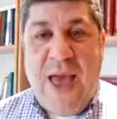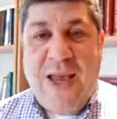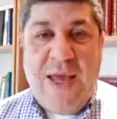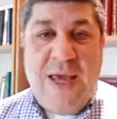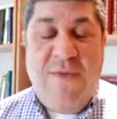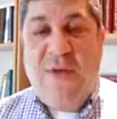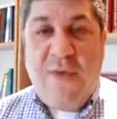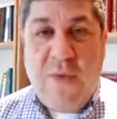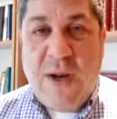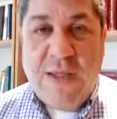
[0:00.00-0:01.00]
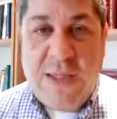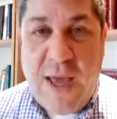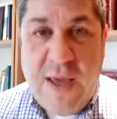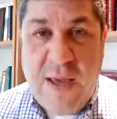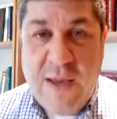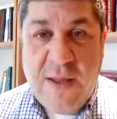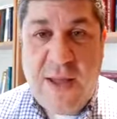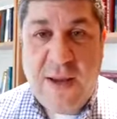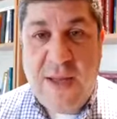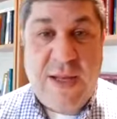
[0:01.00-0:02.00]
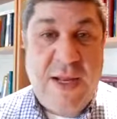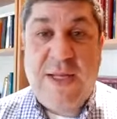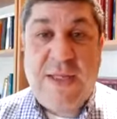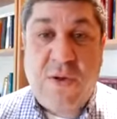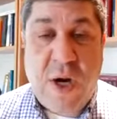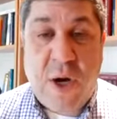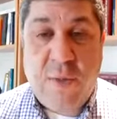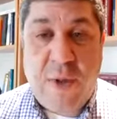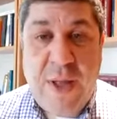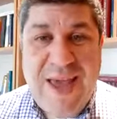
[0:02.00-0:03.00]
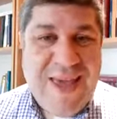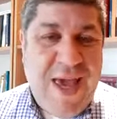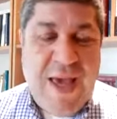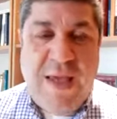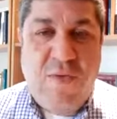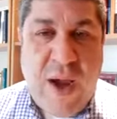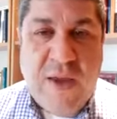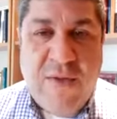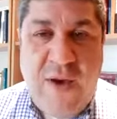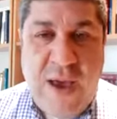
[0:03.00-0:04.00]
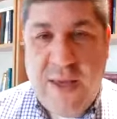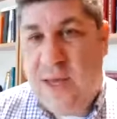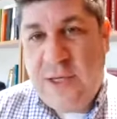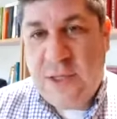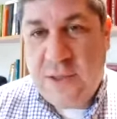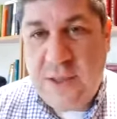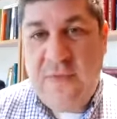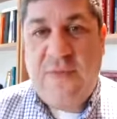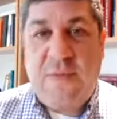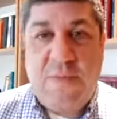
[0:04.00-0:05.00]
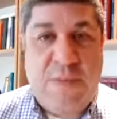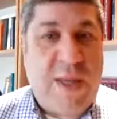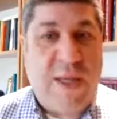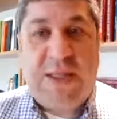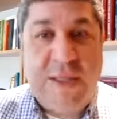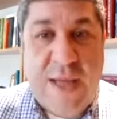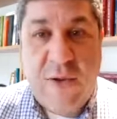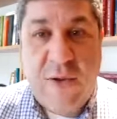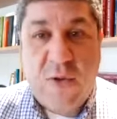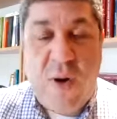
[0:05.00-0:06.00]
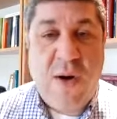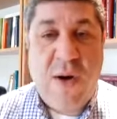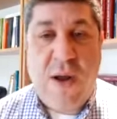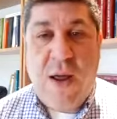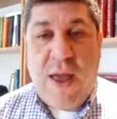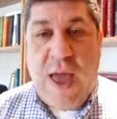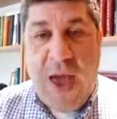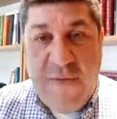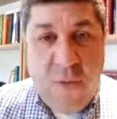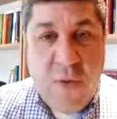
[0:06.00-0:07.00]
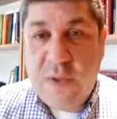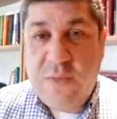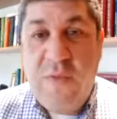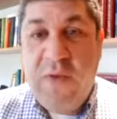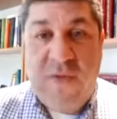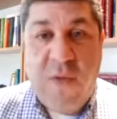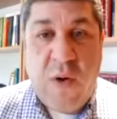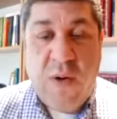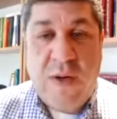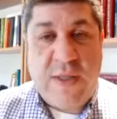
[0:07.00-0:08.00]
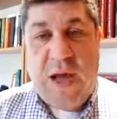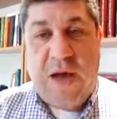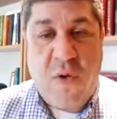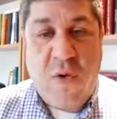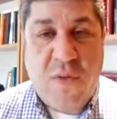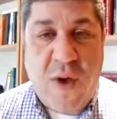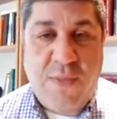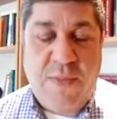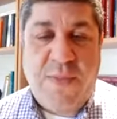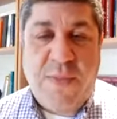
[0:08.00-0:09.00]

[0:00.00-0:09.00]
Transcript: even if we want to say that it is so terrible, can't he rectify it? Can't he just give blessings elsewhere afterwards, moving forward and solve the whole problem?